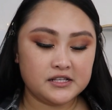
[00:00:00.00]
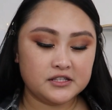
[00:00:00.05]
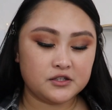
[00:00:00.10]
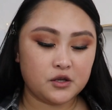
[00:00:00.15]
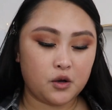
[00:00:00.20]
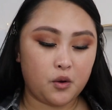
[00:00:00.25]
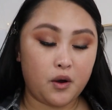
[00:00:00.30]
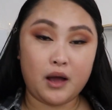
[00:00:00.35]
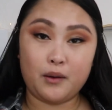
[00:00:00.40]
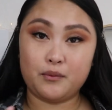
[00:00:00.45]

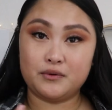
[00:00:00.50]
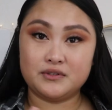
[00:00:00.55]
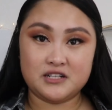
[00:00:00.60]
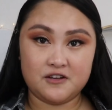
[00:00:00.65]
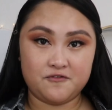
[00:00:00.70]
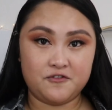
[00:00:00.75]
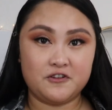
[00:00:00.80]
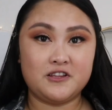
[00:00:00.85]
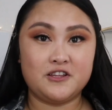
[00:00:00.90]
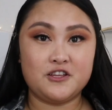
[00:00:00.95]
so I will
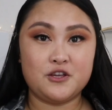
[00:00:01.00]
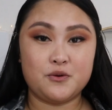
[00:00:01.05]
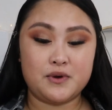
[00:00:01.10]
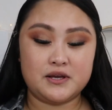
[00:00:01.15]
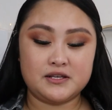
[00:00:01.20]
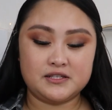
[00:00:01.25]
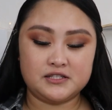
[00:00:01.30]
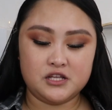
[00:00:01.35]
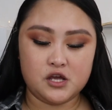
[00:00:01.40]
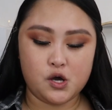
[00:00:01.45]
definitely let you
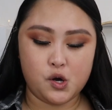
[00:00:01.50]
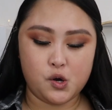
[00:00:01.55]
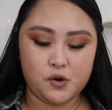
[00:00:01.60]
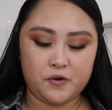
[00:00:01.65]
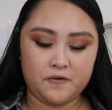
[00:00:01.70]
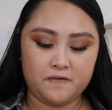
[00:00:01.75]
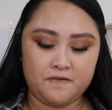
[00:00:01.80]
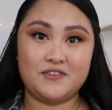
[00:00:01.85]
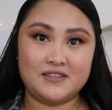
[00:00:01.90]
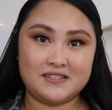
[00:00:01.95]
guys know
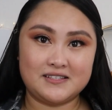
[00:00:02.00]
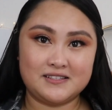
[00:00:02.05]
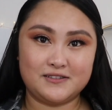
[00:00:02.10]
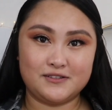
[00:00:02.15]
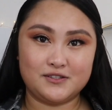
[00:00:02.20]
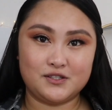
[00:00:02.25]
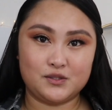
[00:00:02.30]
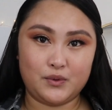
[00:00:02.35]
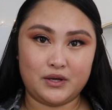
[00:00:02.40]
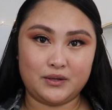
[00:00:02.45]
if this is
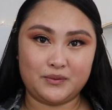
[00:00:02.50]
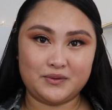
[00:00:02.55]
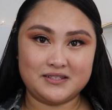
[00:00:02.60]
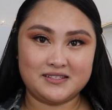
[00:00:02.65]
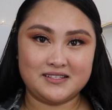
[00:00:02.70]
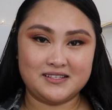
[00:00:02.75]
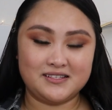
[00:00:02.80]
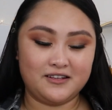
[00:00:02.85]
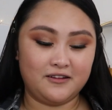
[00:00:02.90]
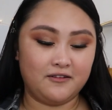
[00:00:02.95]
a sweat
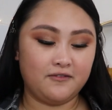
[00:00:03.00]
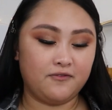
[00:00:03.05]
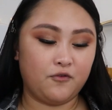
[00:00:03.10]
resistant